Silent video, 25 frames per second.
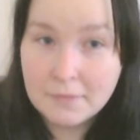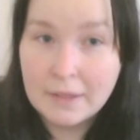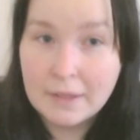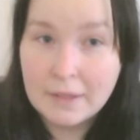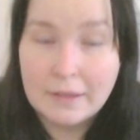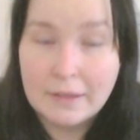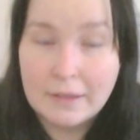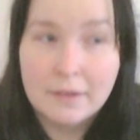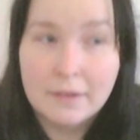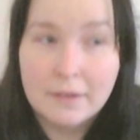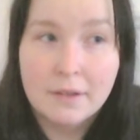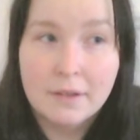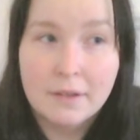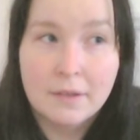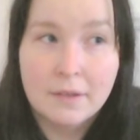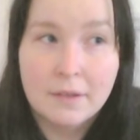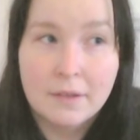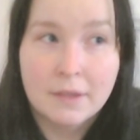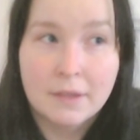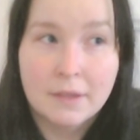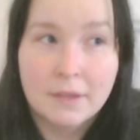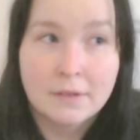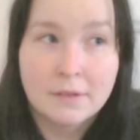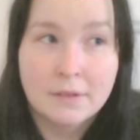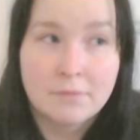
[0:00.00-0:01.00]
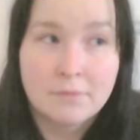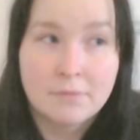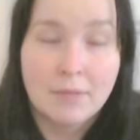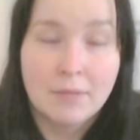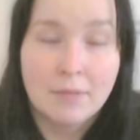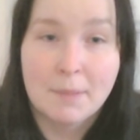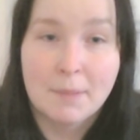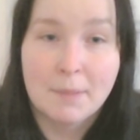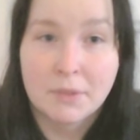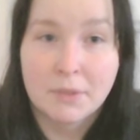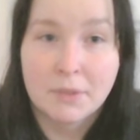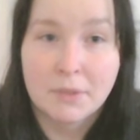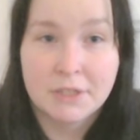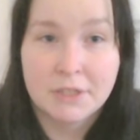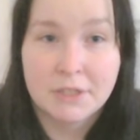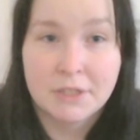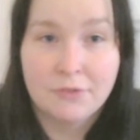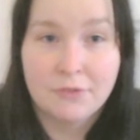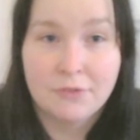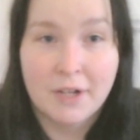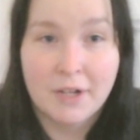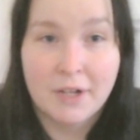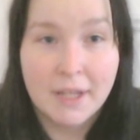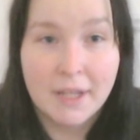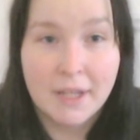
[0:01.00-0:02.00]
in like Monday to
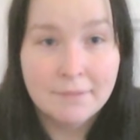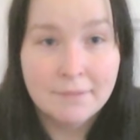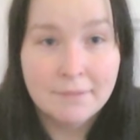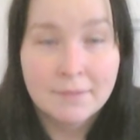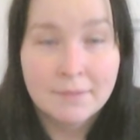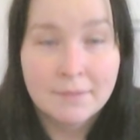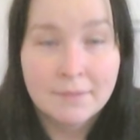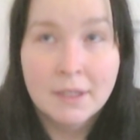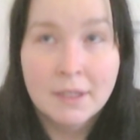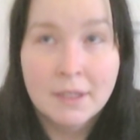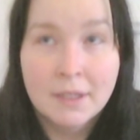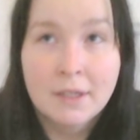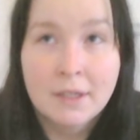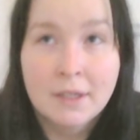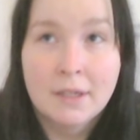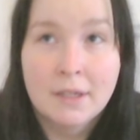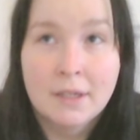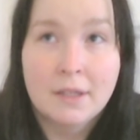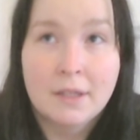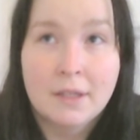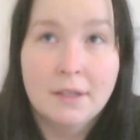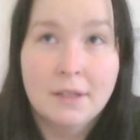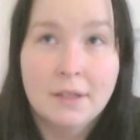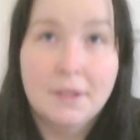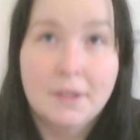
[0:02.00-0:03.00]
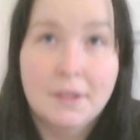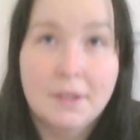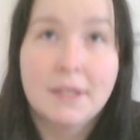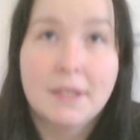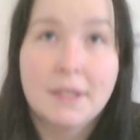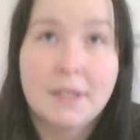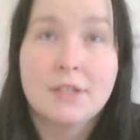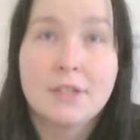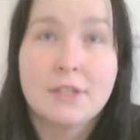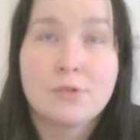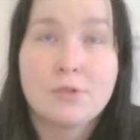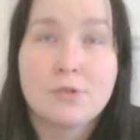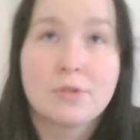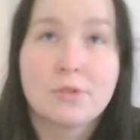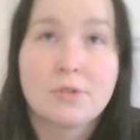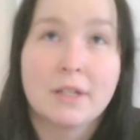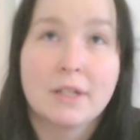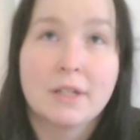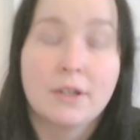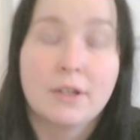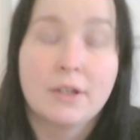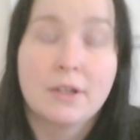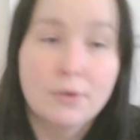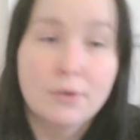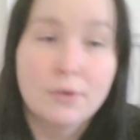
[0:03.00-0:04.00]
Friday, he
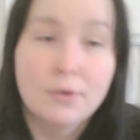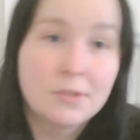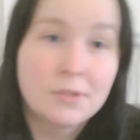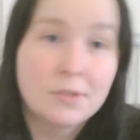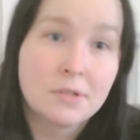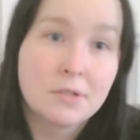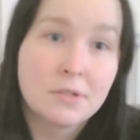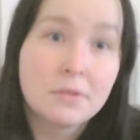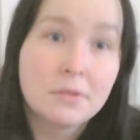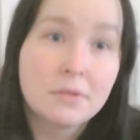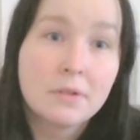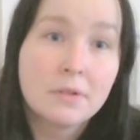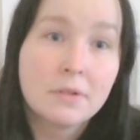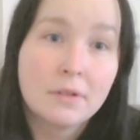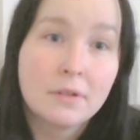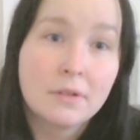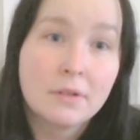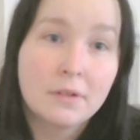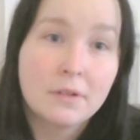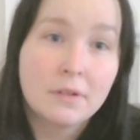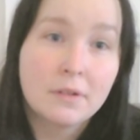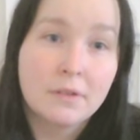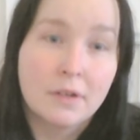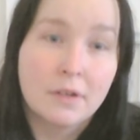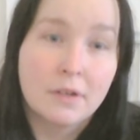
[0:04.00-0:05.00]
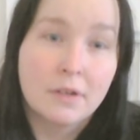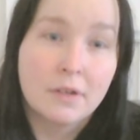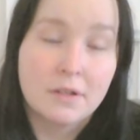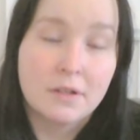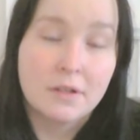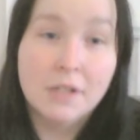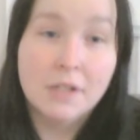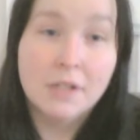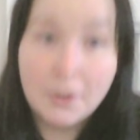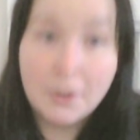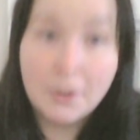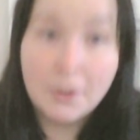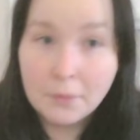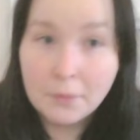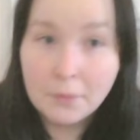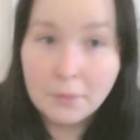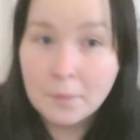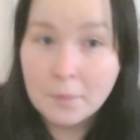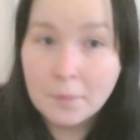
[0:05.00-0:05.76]
usually cooks dinner.